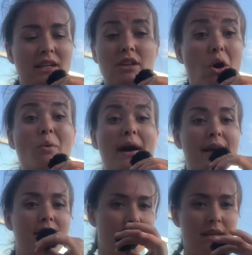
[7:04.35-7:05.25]
in
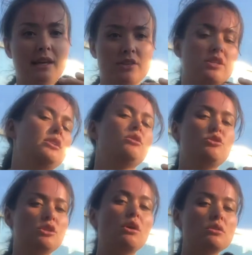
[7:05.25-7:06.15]
Norway actually, not
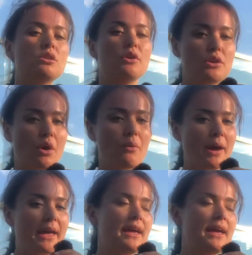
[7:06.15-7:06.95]
just Oslo, in Norway.